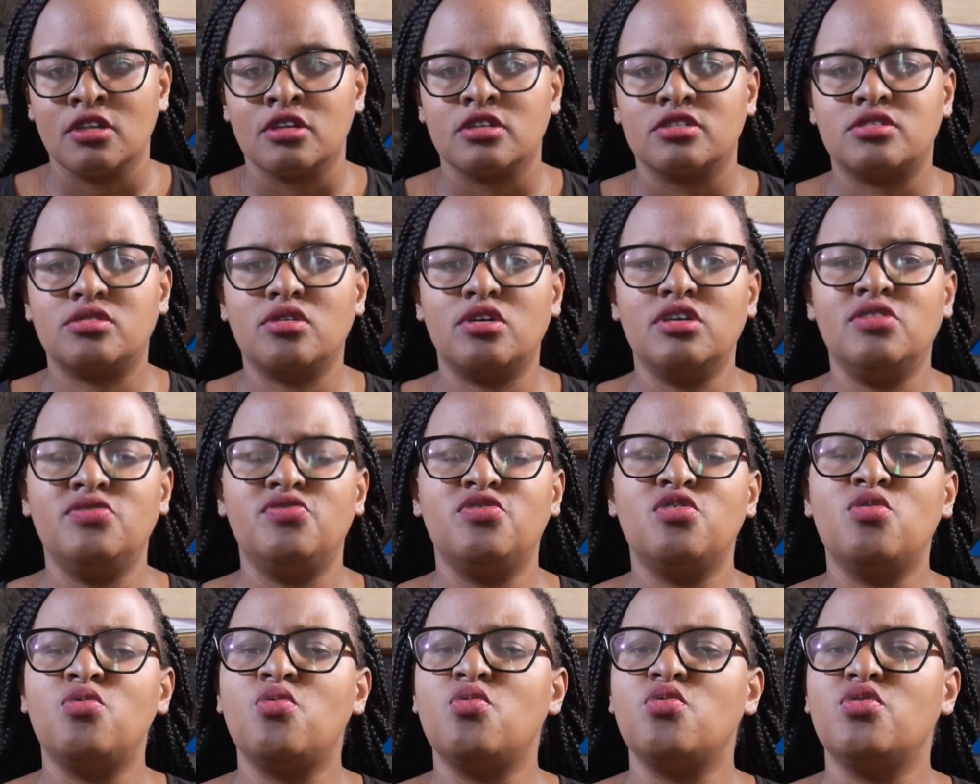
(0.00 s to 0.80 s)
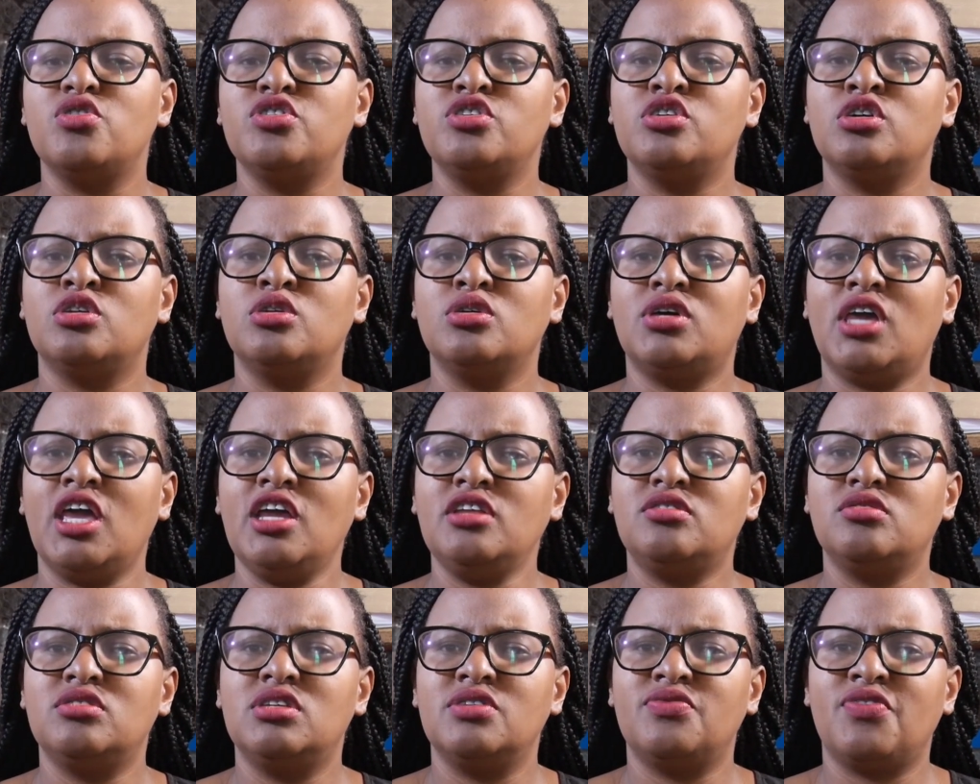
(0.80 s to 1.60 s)
So if you're looking
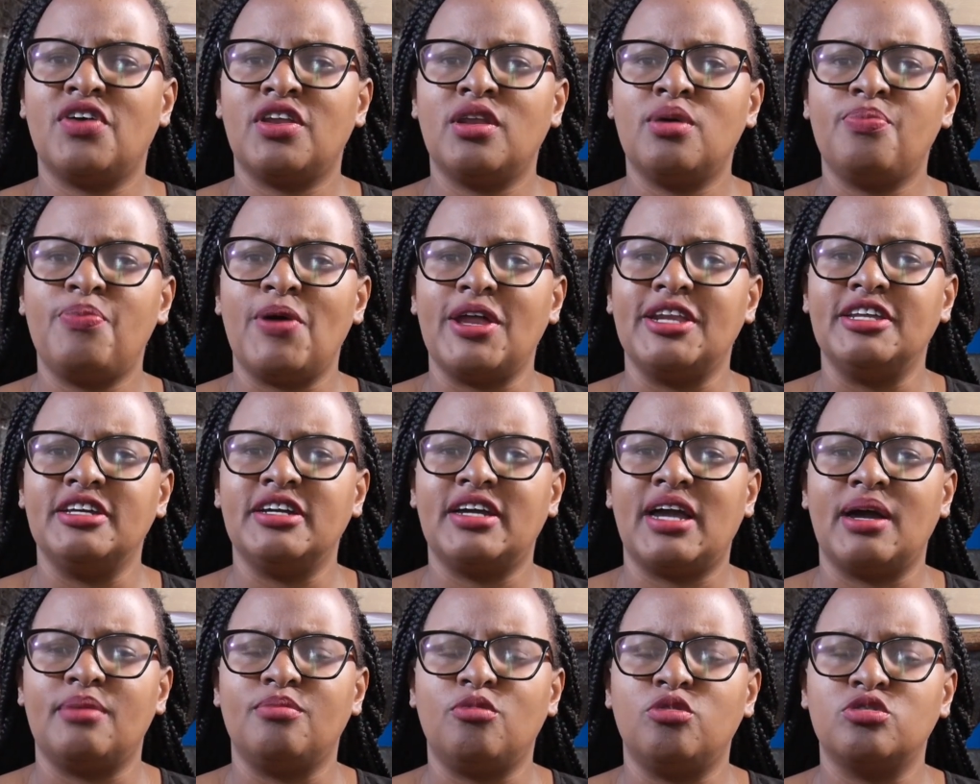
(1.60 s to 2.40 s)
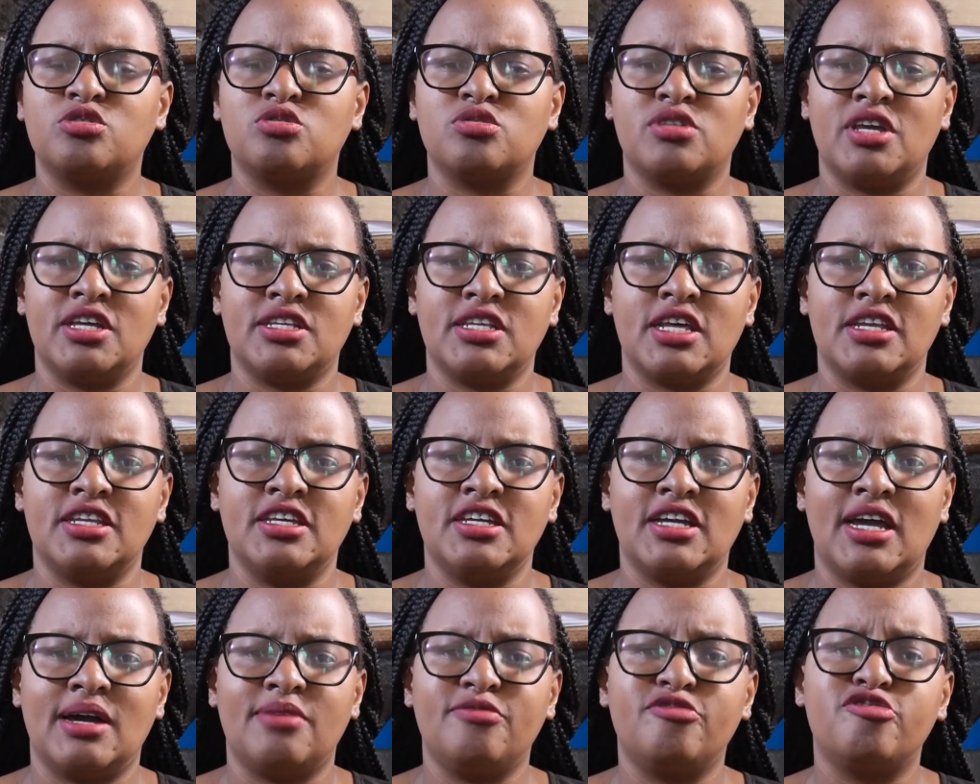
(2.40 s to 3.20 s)
to develop an income or to get an
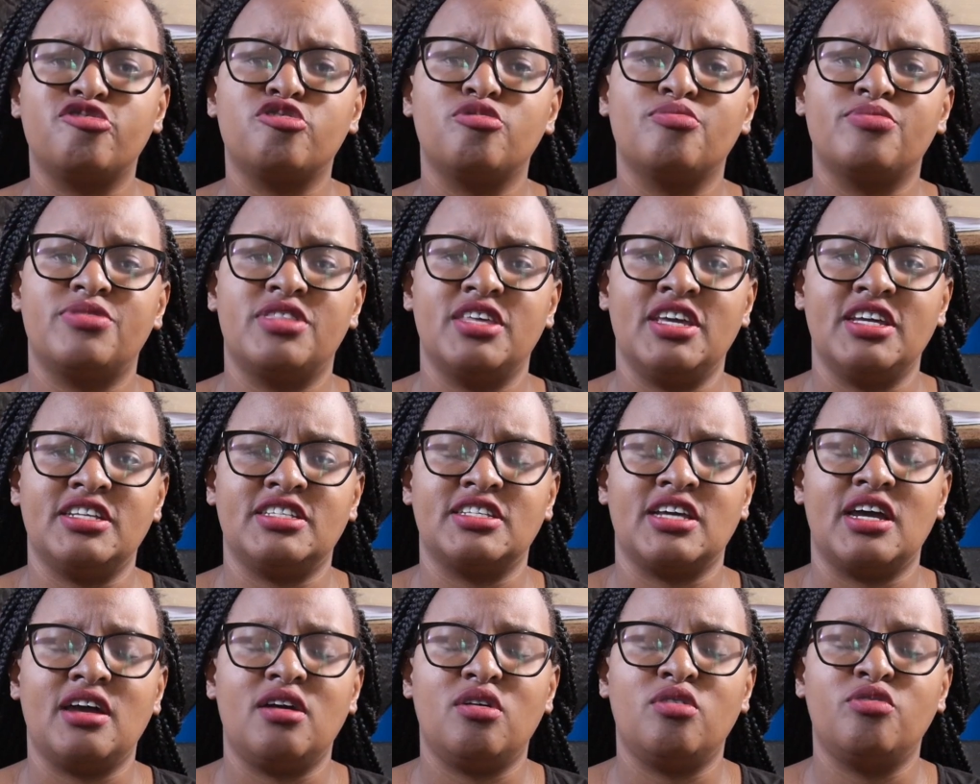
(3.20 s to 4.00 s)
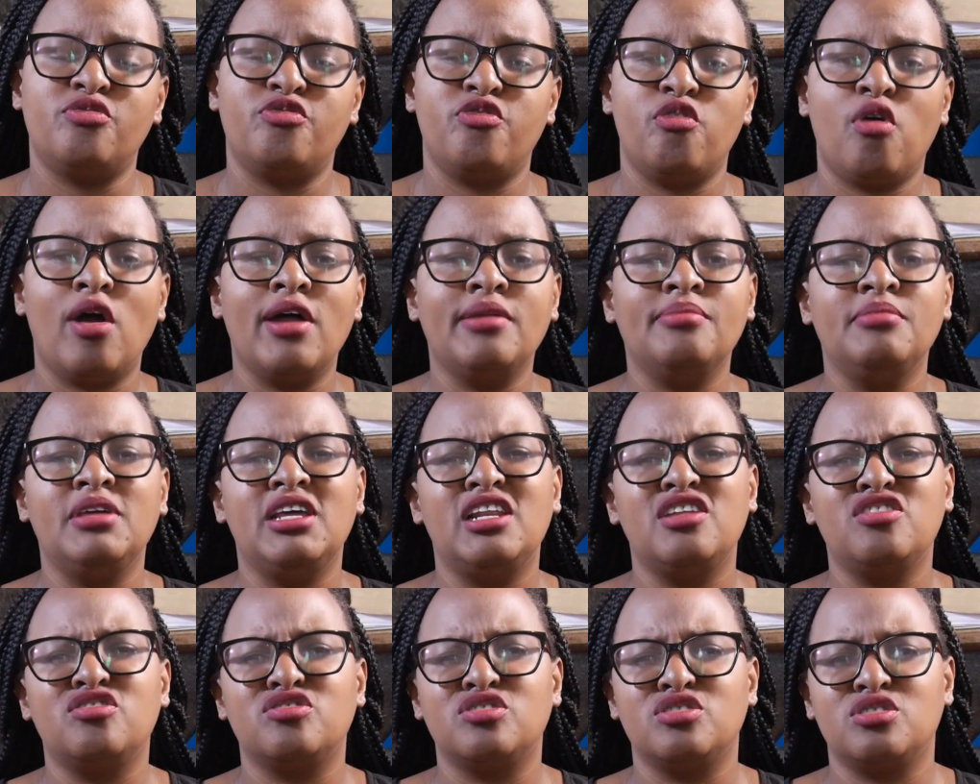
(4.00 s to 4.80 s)
income from theater of $1
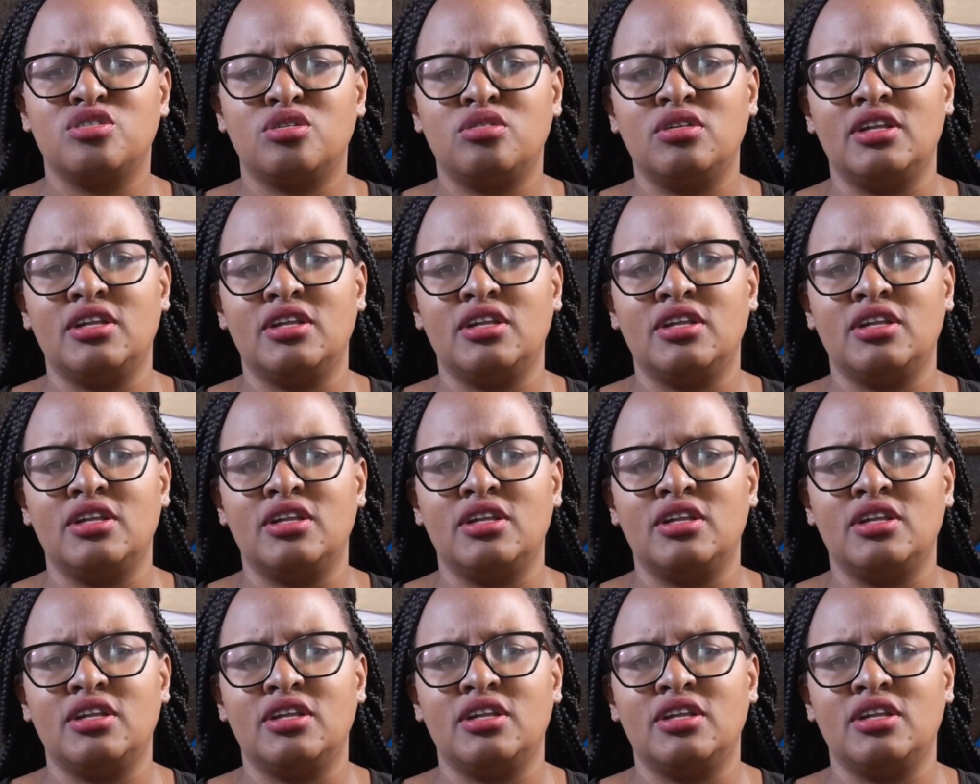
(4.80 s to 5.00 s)
million,